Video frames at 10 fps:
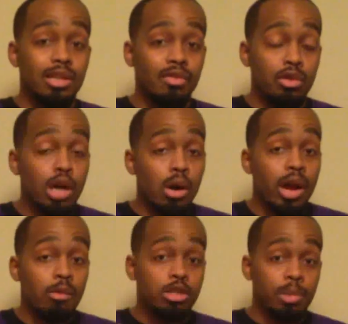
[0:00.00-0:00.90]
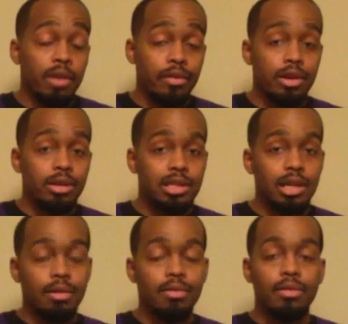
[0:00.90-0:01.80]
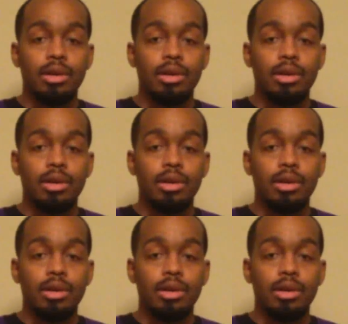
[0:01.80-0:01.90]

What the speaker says: if you don't have respect for yourself,